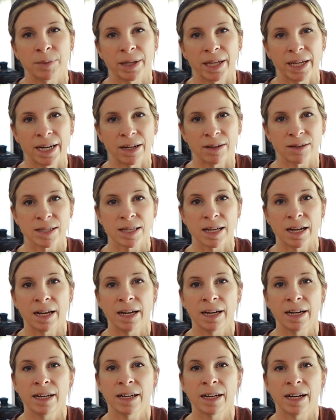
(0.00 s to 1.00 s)
plant
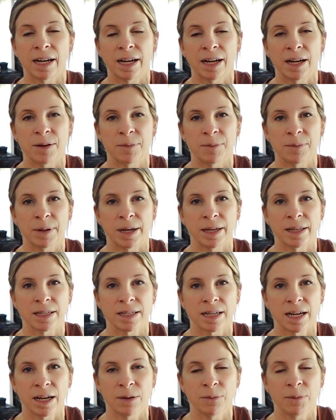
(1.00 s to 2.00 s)
outside by the
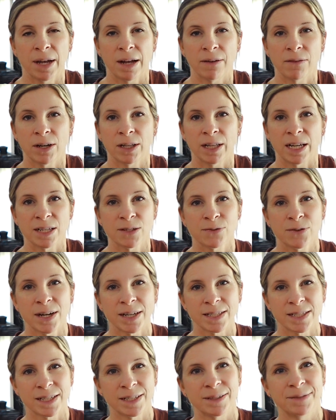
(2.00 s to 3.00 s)
time we have our last
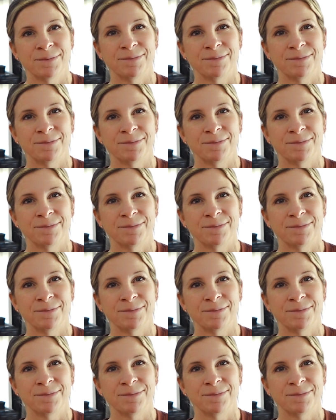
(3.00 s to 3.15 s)
frost.